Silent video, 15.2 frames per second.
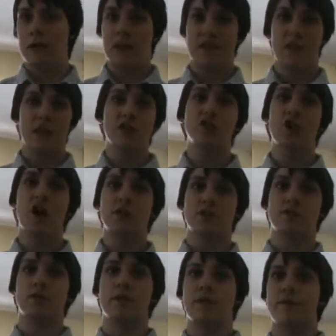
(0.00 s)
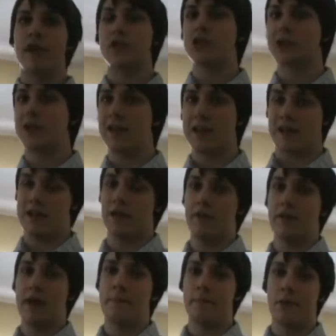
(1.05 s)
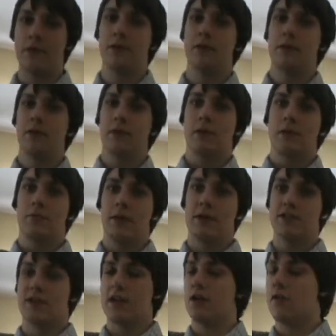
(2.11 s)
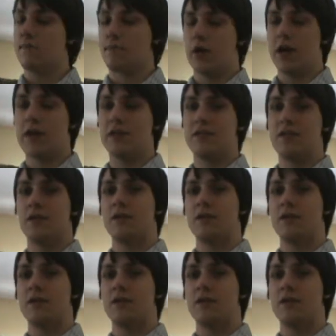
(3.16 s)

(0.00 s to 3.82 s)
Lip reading: and the exhaust would eventually kill them because they couldn't breathe.